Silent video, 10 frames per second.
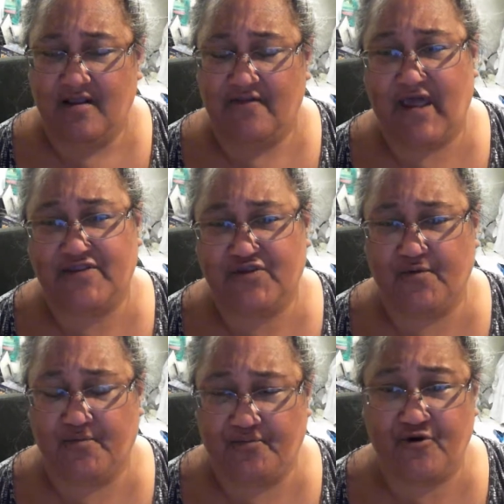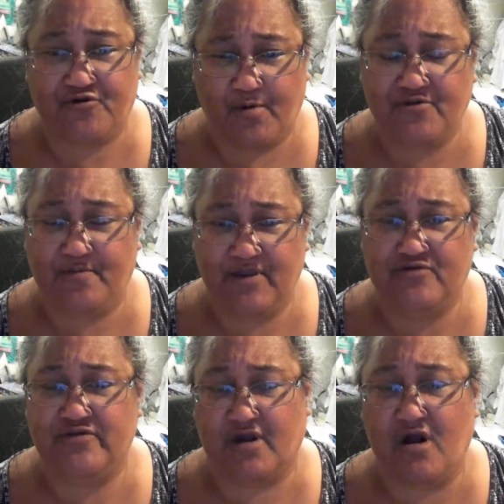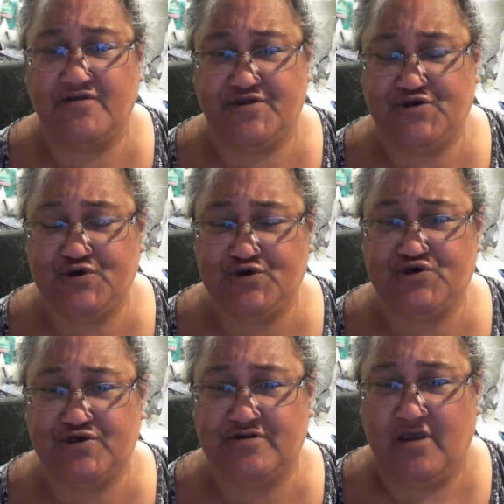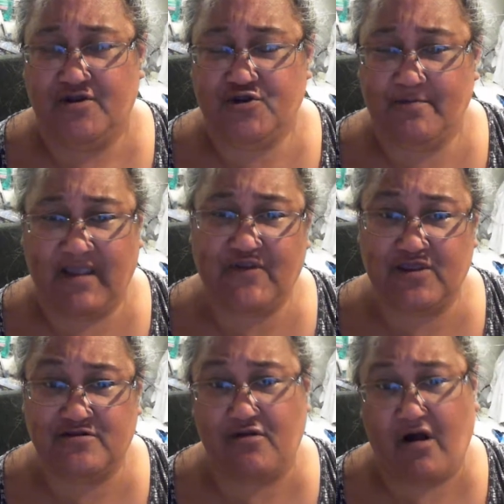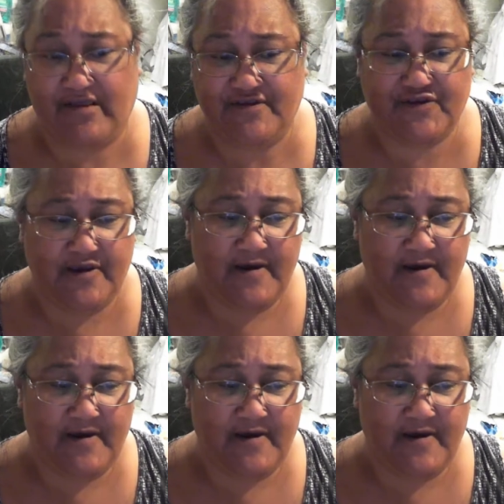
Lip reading: They're supposed to be using the Constitution to make these laws.